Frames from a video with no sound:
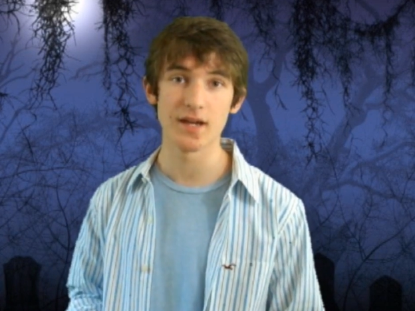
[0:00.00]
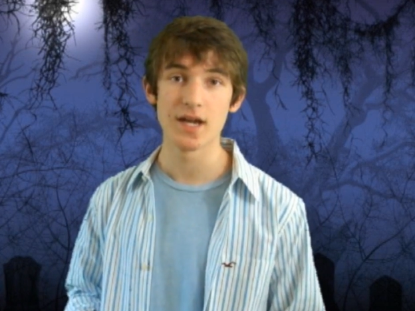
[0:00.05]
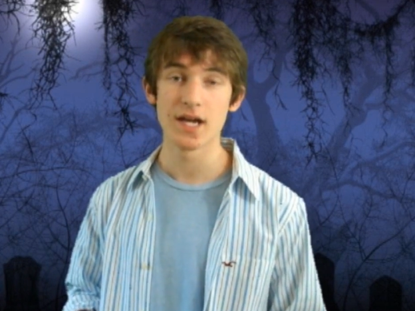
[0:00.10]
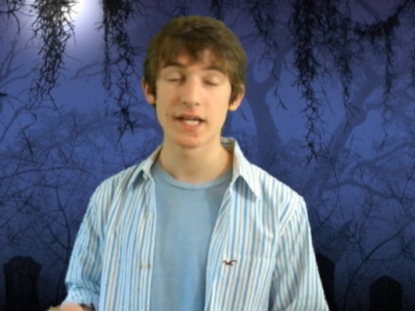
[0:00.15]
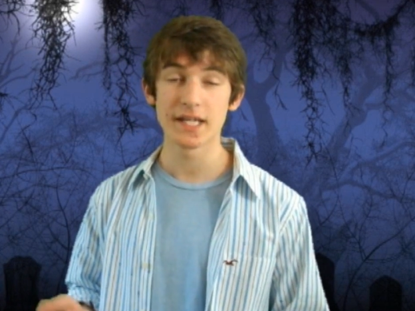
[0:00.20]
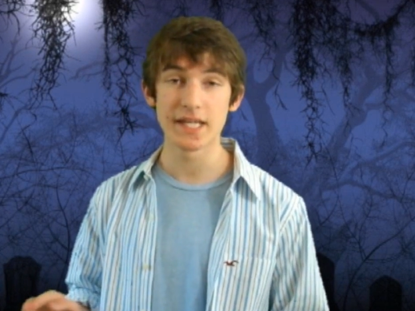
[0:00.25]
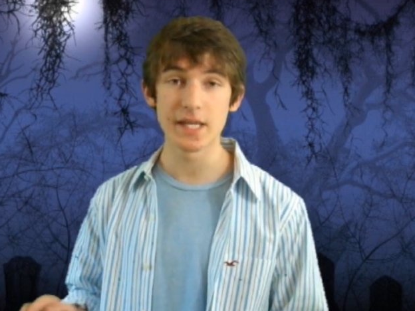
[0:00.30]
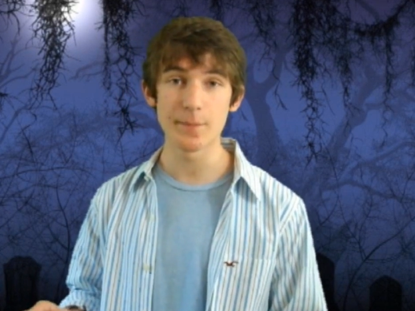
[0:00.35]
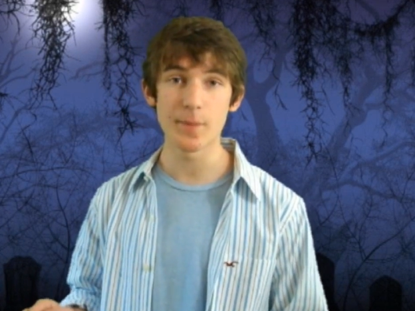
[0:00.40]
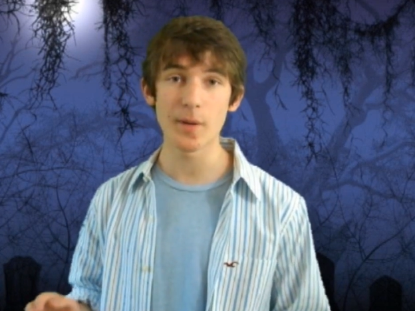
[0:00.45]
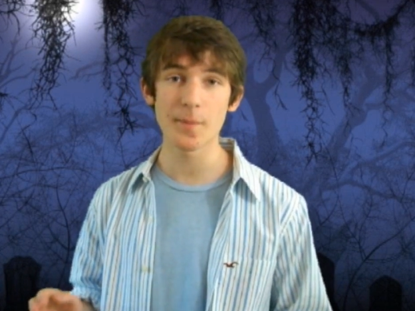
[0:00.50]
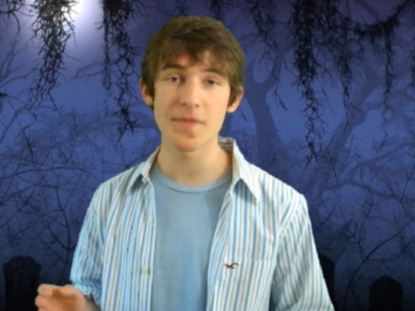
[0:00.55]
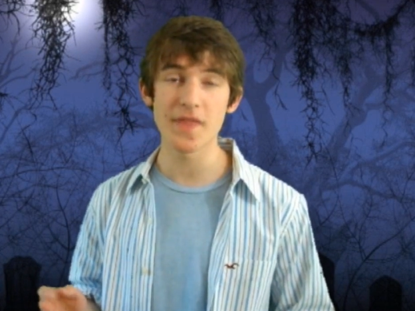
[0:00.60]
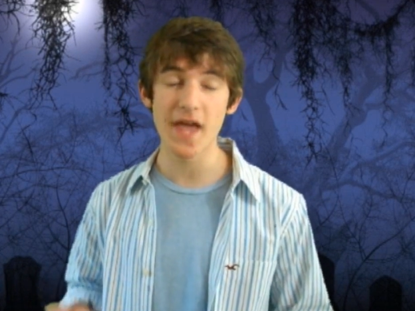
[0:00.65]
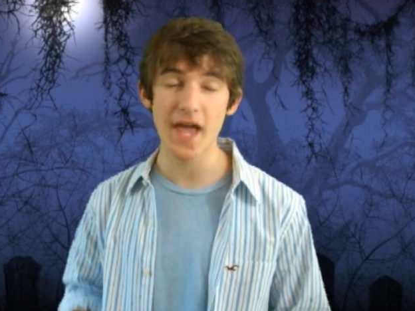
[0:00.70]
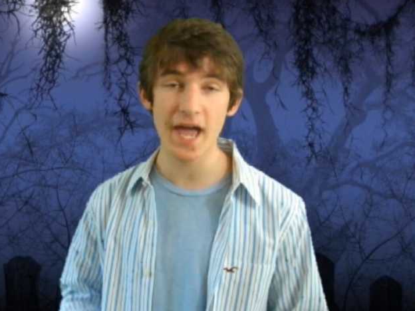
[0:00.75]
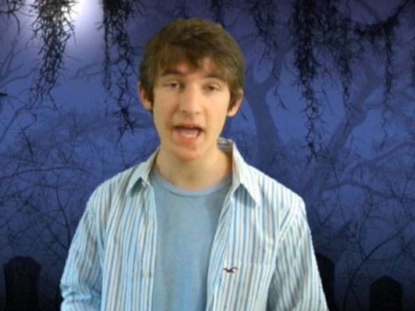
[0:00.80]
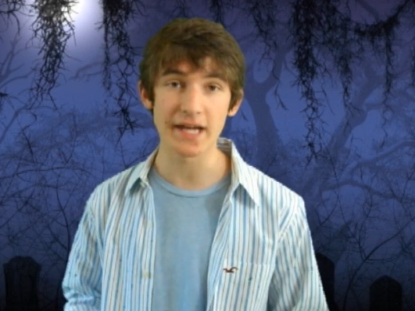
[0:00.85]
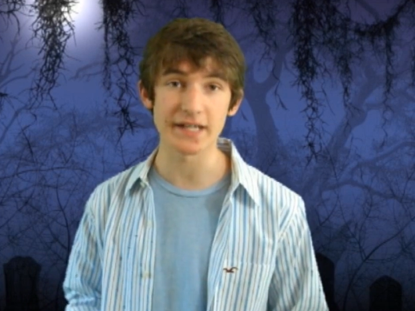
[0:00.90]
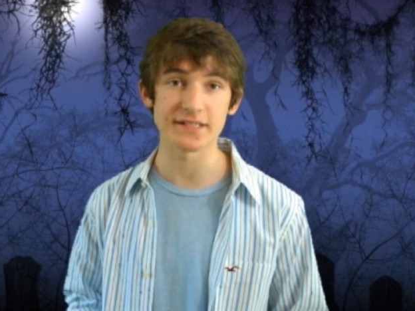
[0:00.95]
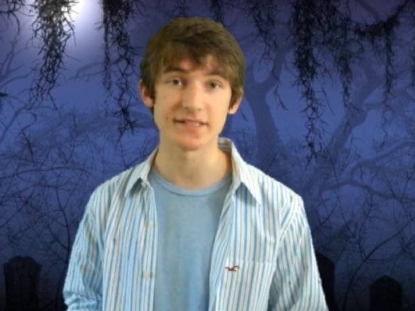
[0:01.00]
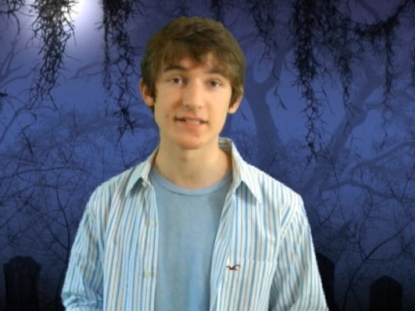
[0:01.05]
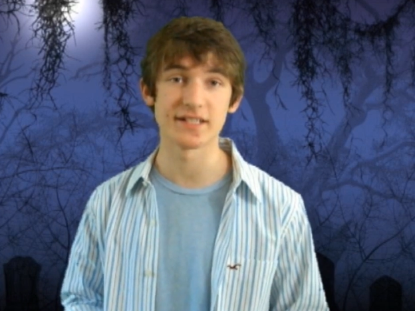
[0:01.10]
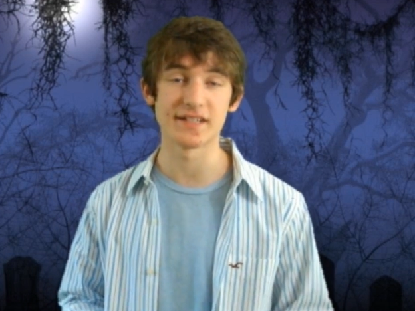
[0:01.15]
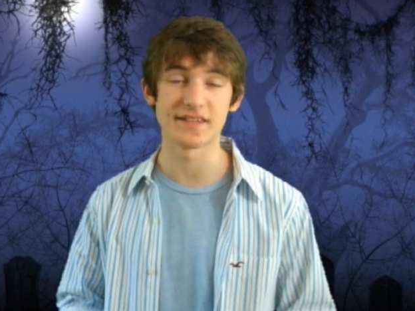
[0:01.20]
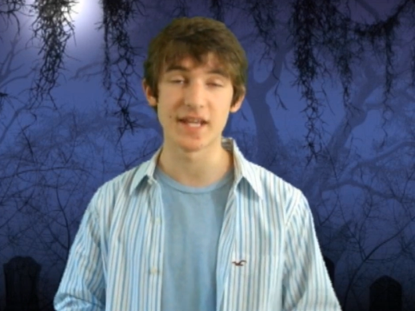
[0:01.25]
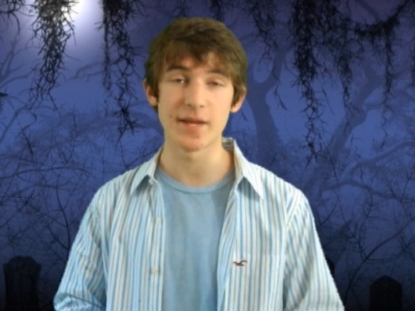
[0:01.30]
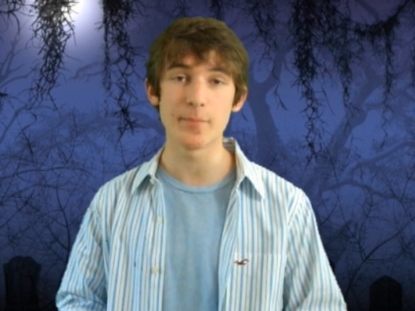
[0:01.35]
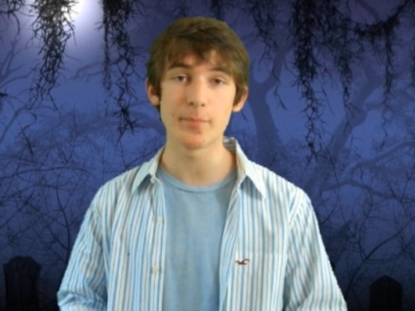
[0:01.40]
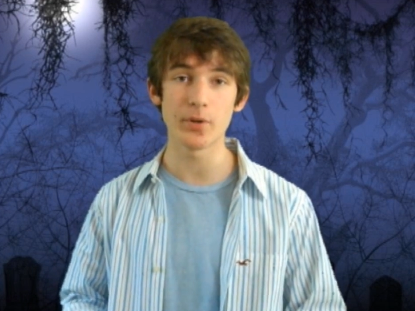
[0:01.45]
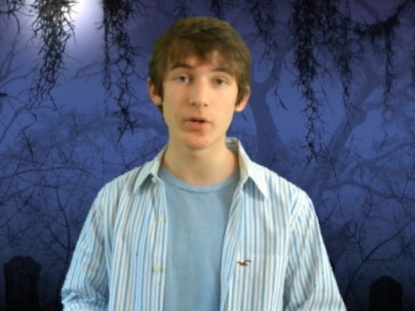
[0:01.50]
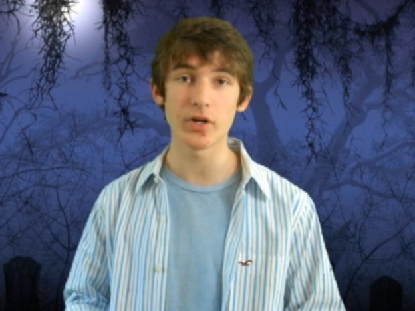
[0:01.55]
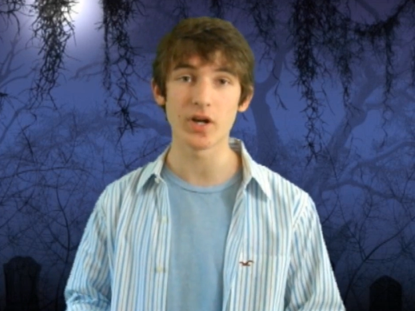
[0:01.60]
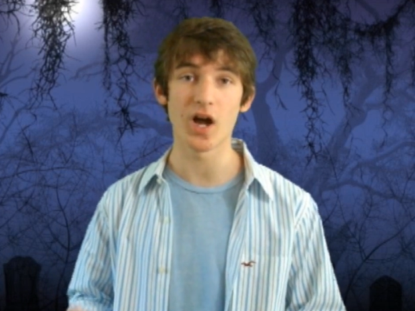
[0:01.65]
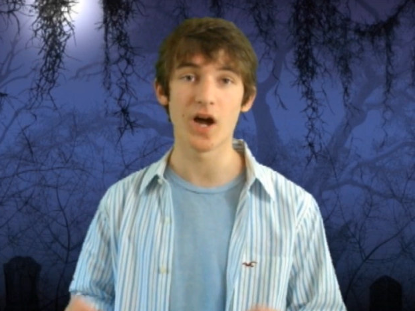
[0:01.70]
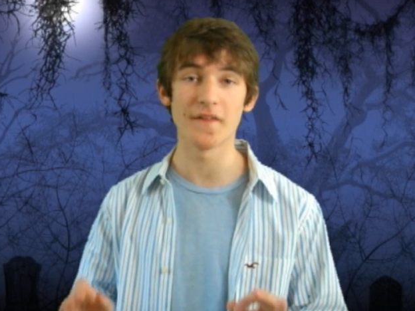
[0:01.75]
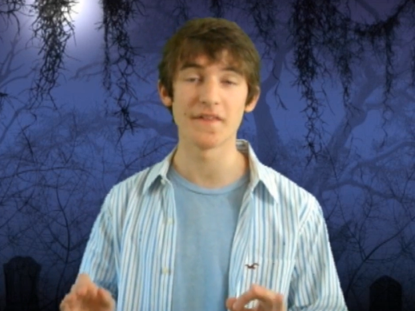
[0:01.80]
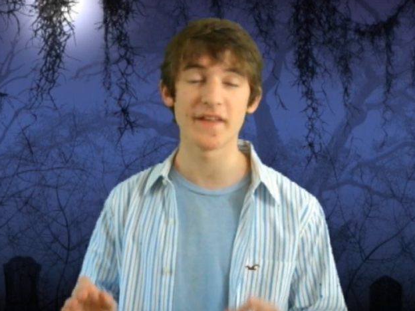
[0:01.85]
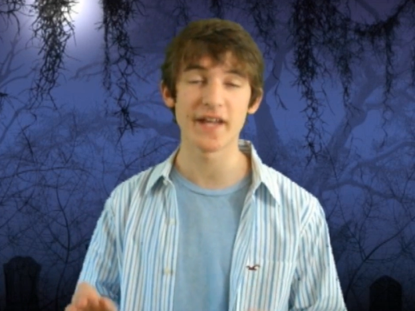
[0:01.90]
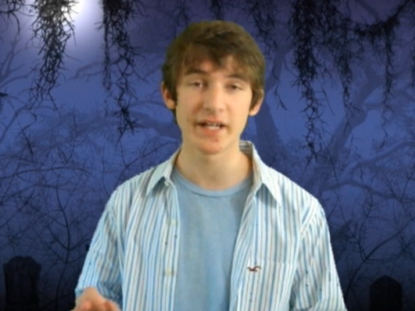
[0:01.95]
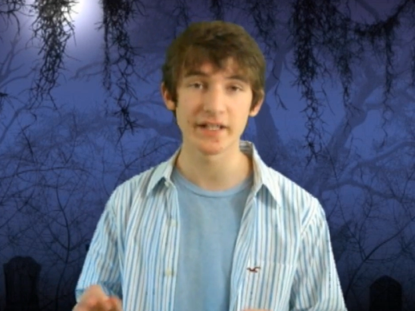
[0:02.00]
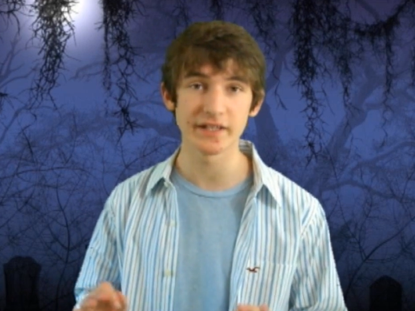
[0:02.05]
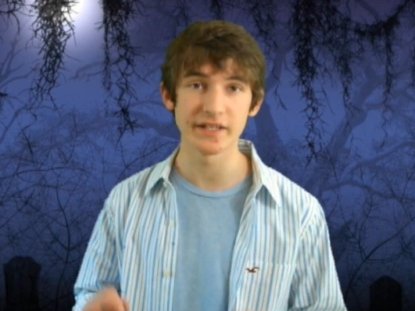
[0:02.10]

keep up the hex that they put on that